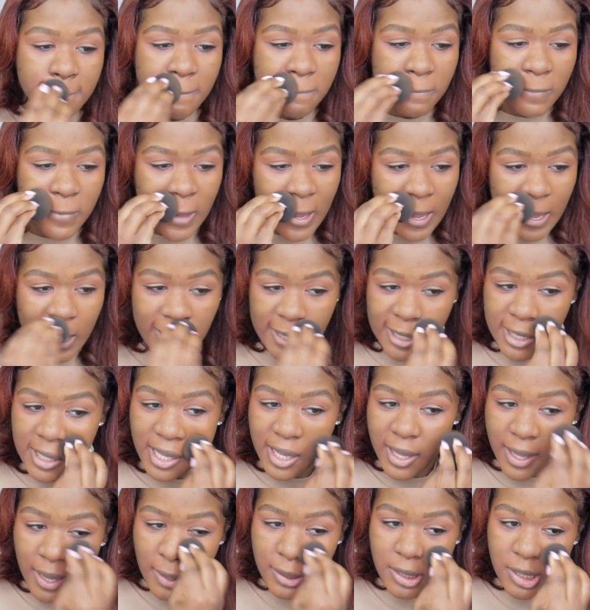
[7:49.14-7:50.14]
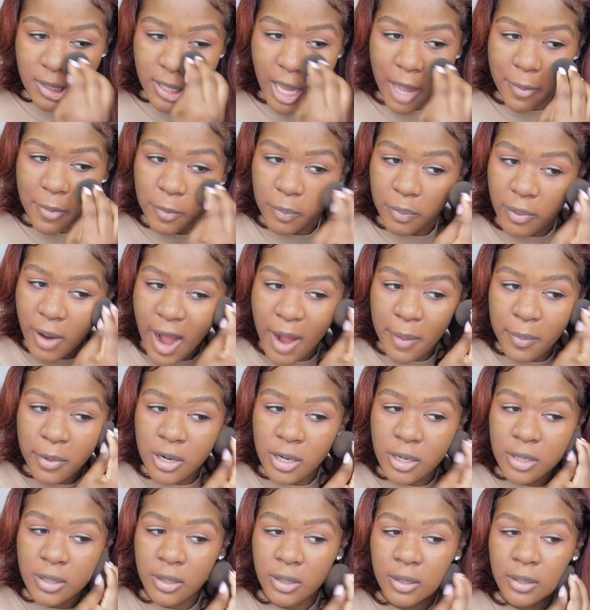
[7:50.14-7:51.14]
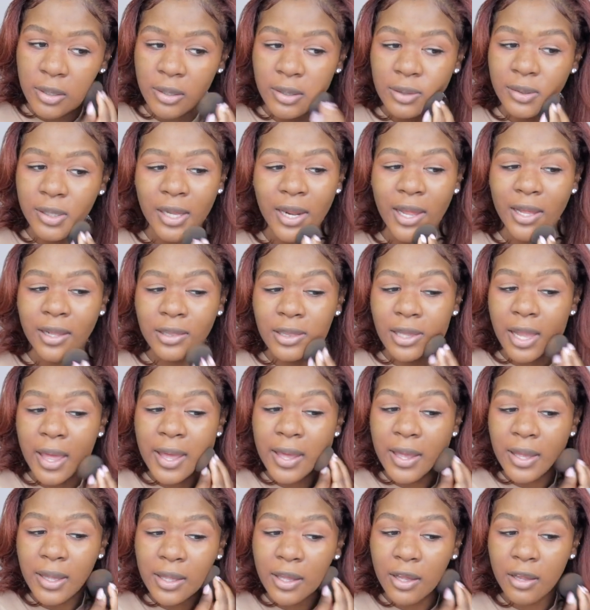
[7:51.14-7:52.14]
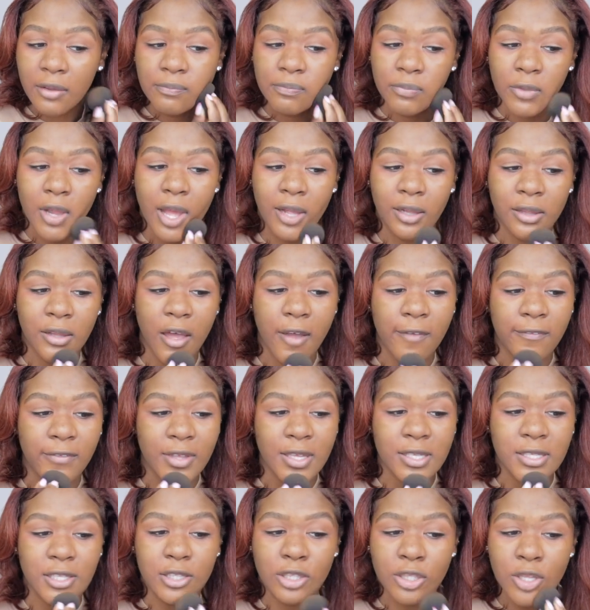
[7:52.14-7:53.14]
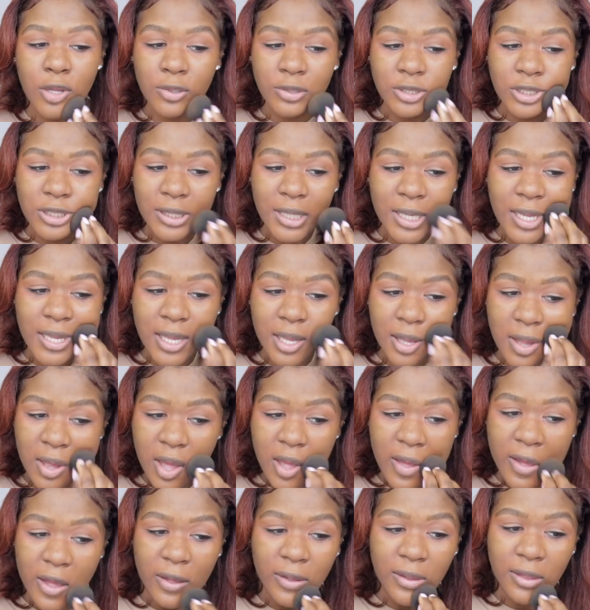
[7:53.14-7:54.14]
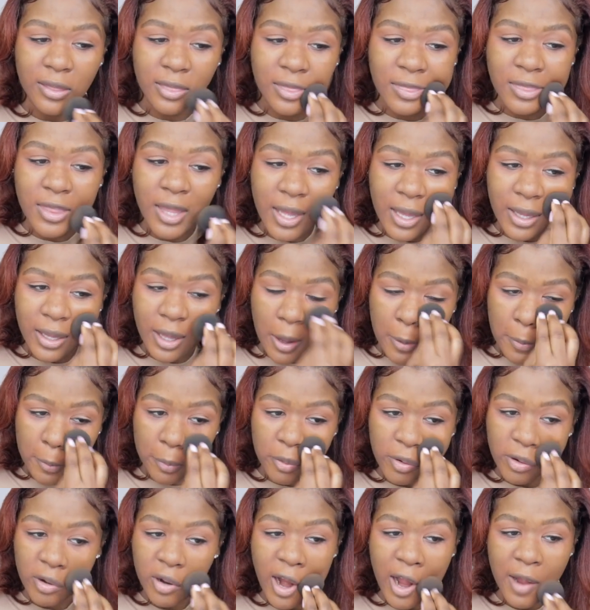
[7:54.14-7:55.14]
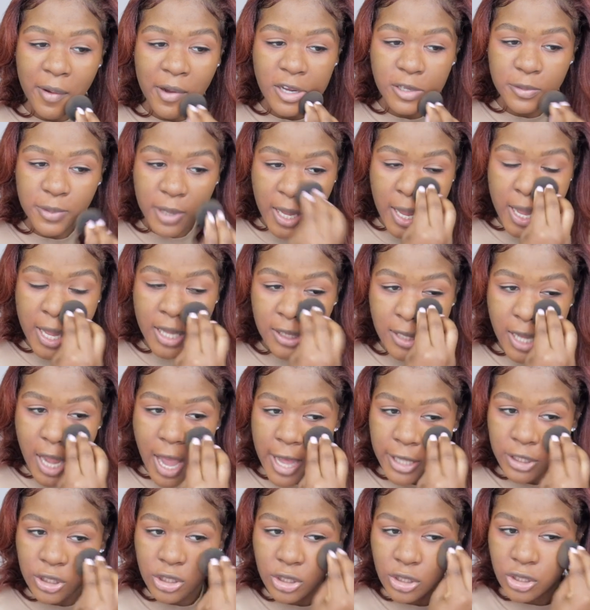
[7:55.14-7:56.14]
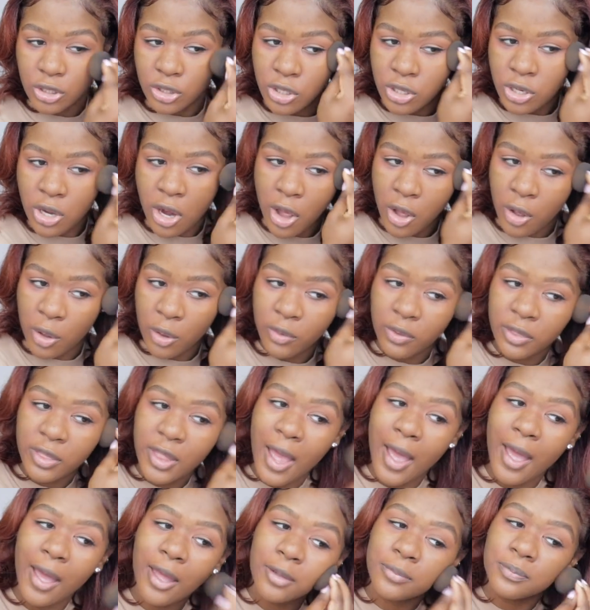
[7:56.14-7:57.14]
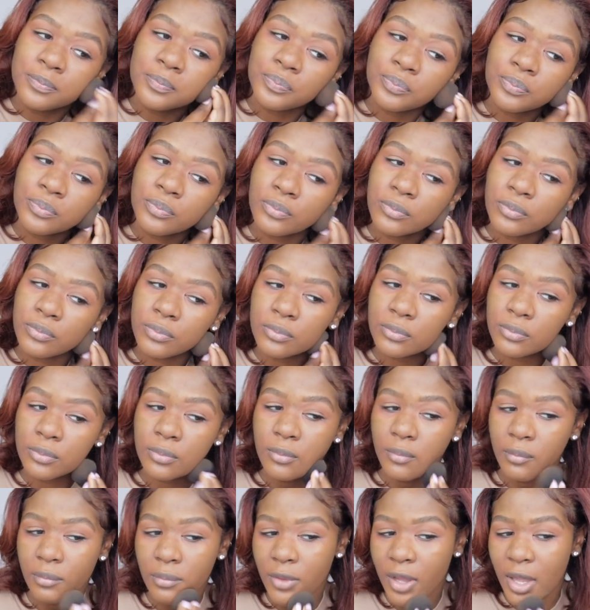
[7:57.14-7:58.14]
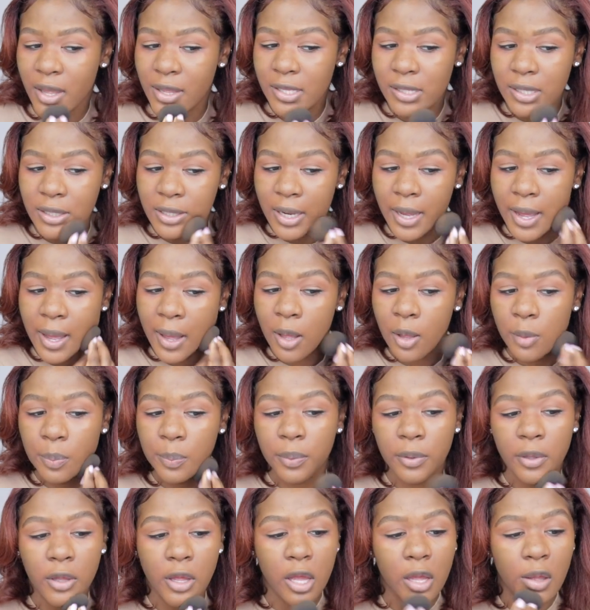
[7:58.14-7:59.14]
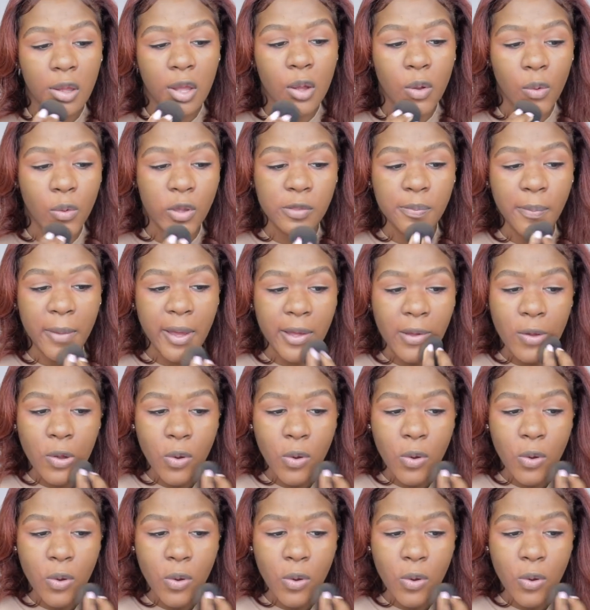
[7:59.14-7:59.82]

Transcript: this is the type of primer that I like. I love these lotiony, thick primers because I just know that it's gonna help with my